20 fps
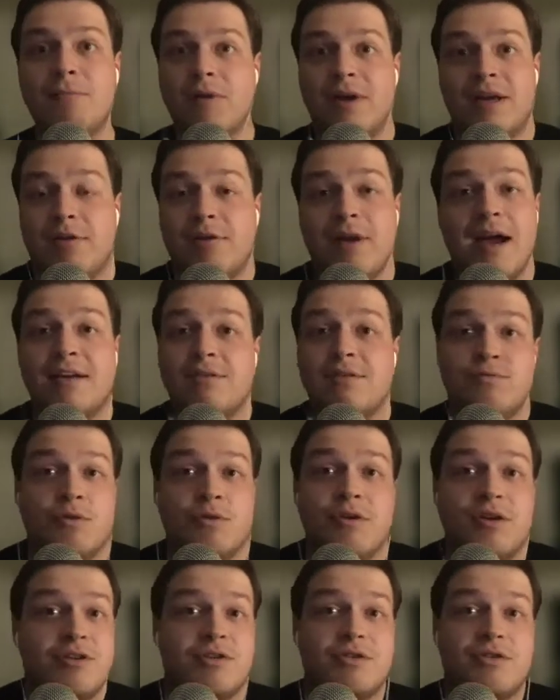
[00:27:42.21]
Like you guys
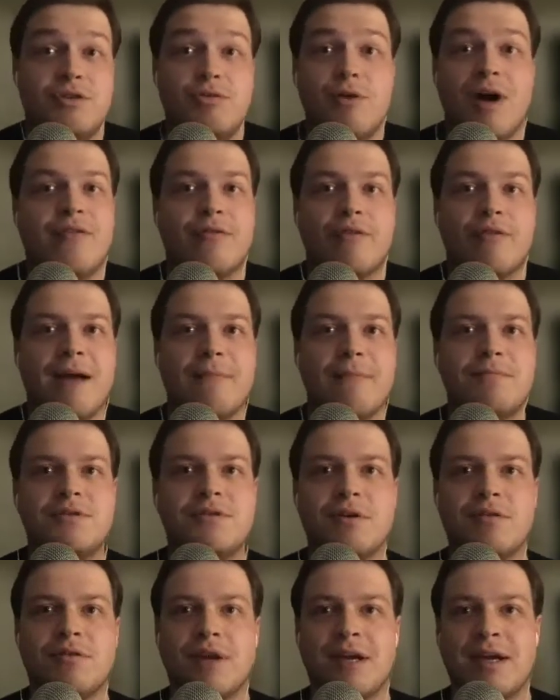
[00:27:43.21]
really just do every
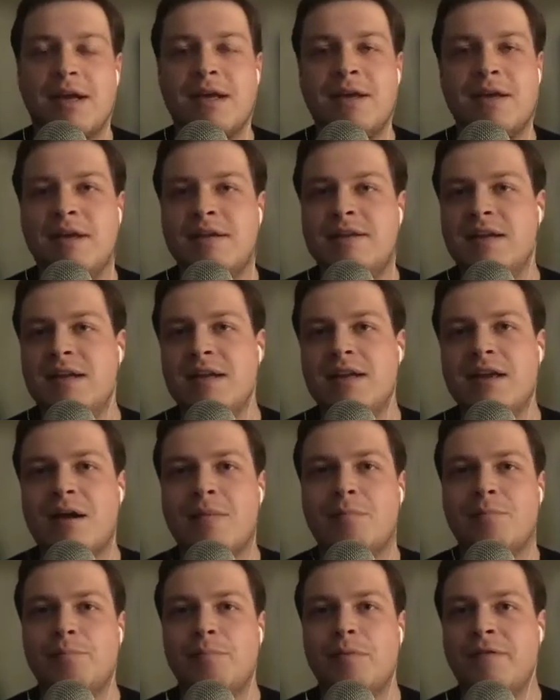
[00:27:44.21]
episode. Like did it
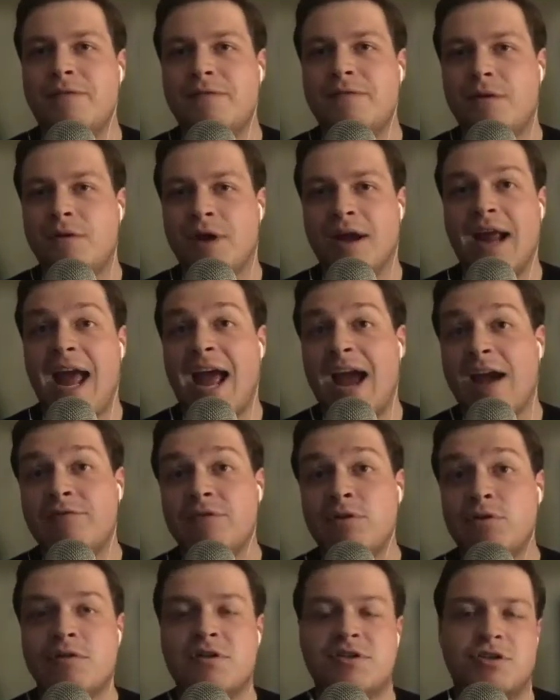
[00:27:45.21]
come like
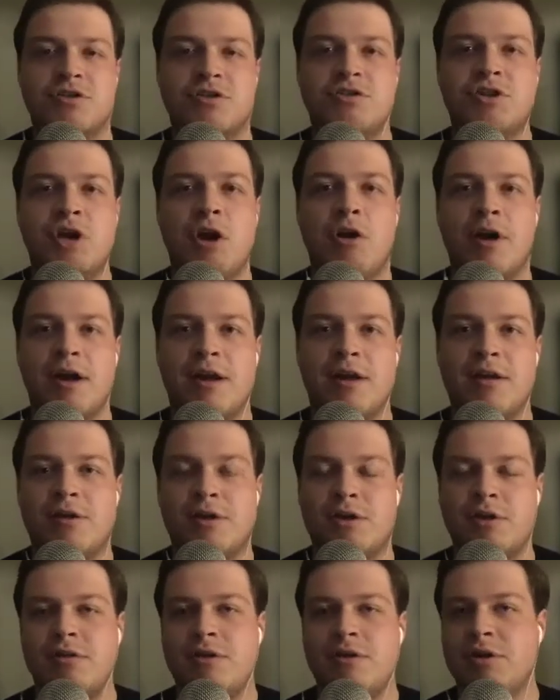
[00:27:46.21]
afterwards or during
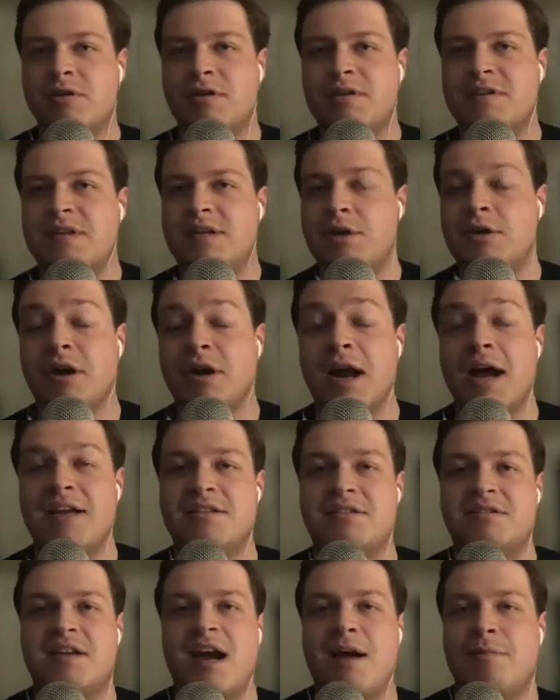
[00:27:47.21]
your
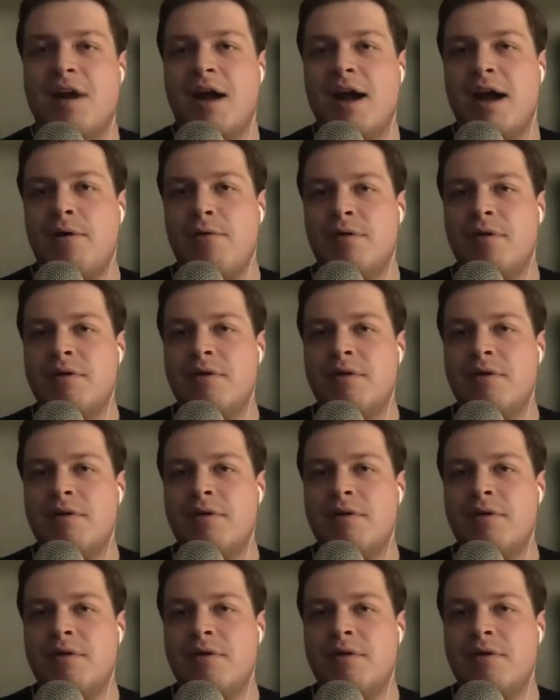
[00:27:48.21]
guys' time at Iowa?